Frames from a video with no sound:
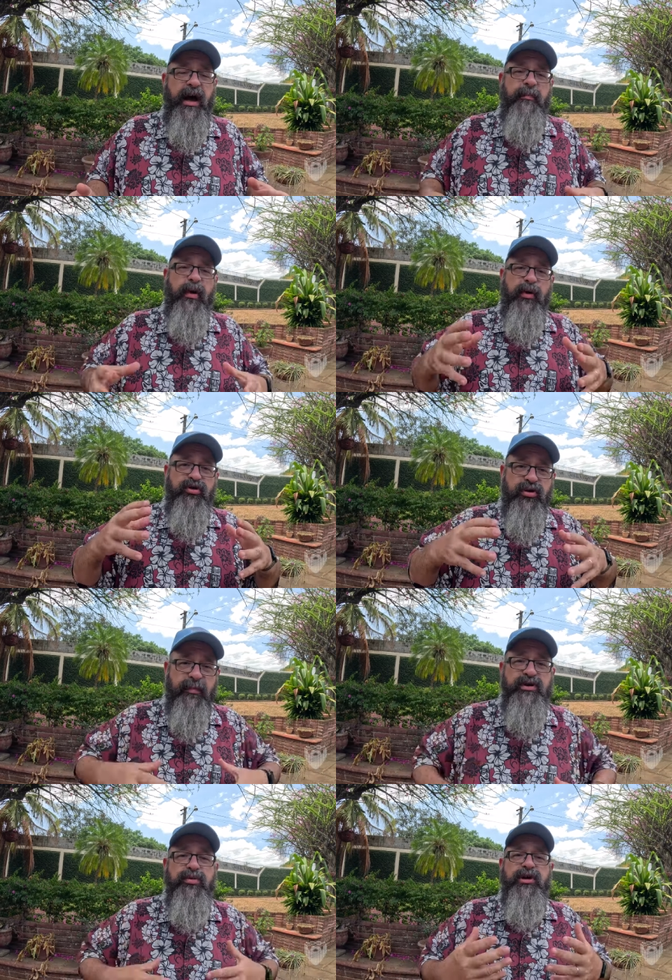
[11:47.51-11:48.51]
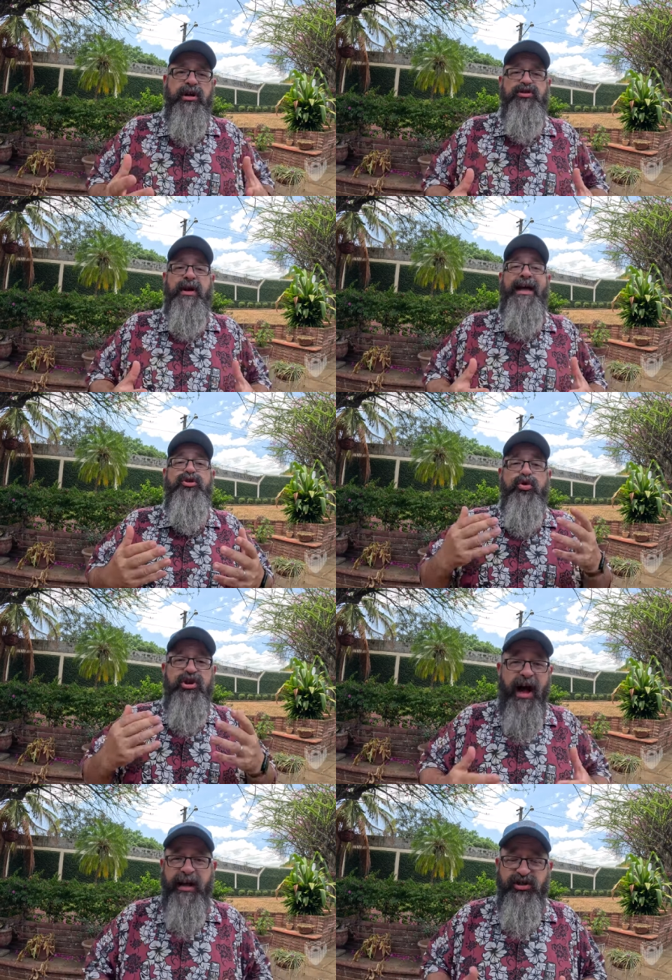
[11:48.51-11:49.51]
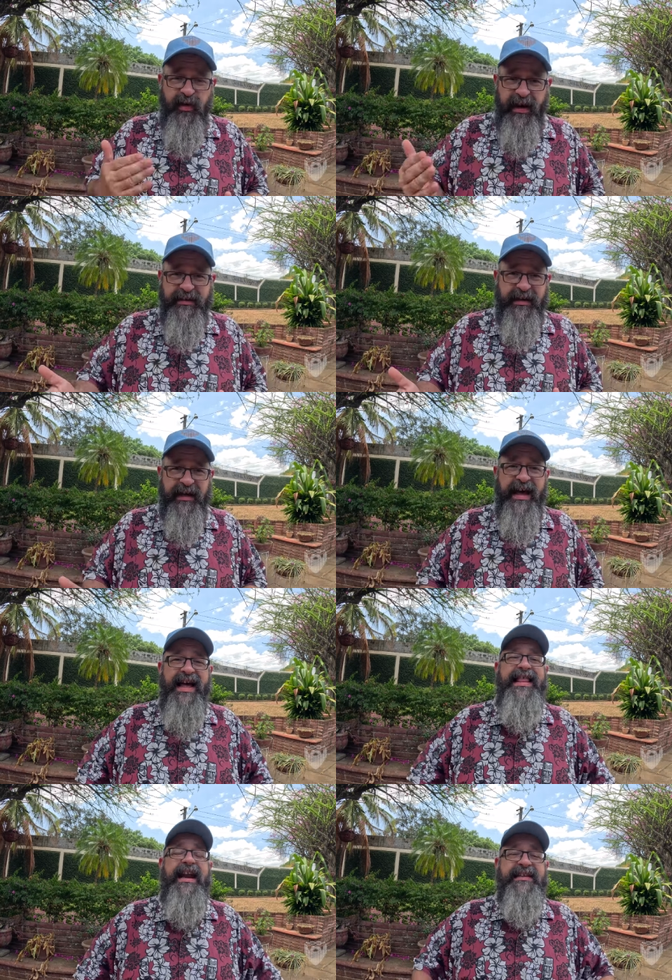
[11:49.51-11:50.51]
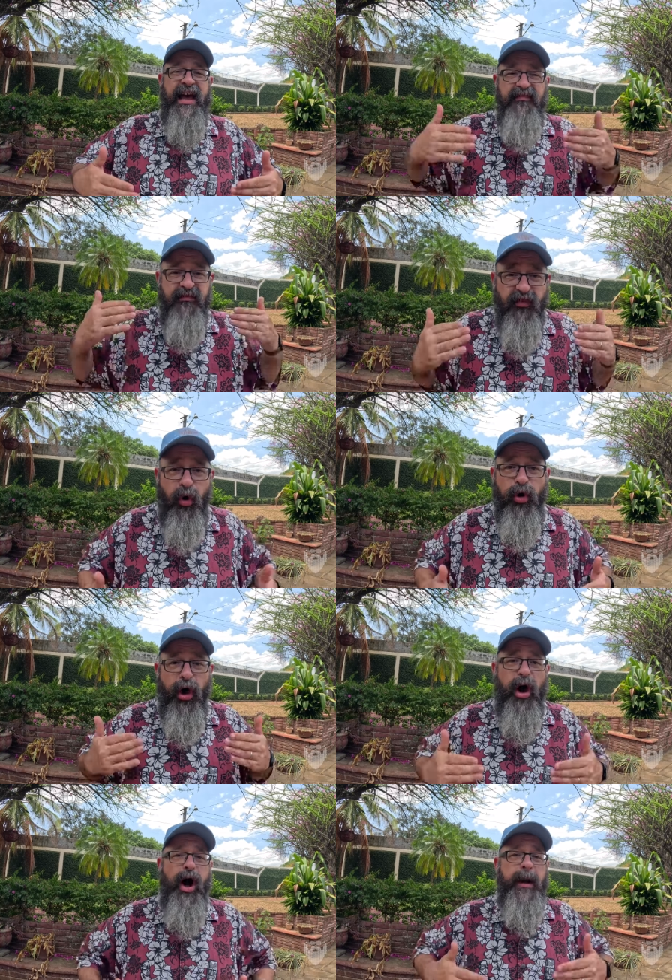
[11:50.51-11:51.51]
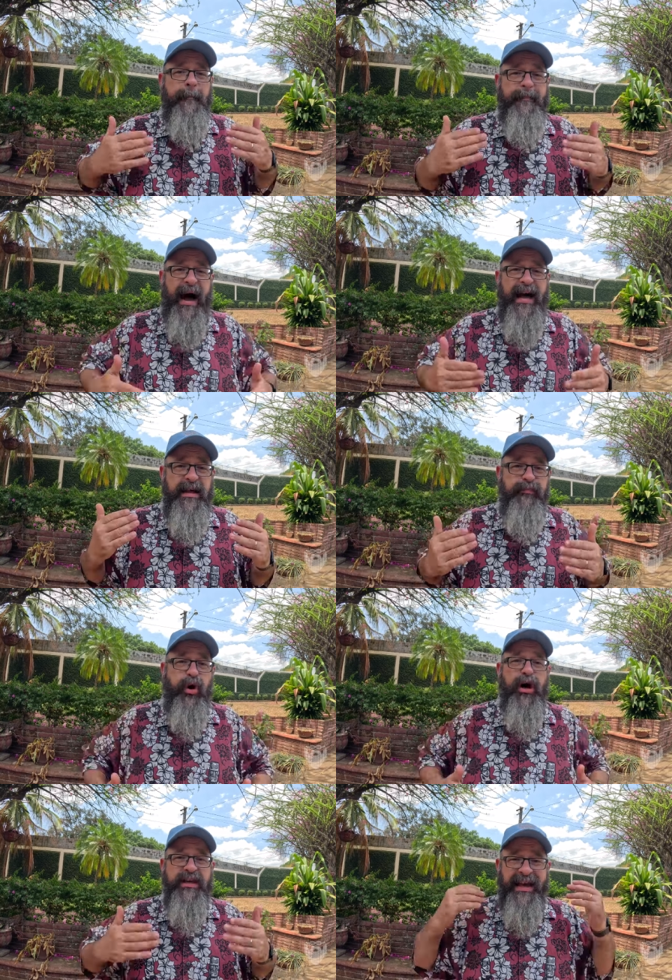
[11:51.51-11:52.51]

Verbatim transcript: But when you come into a country and you're not transiting, that is a full on, by the book,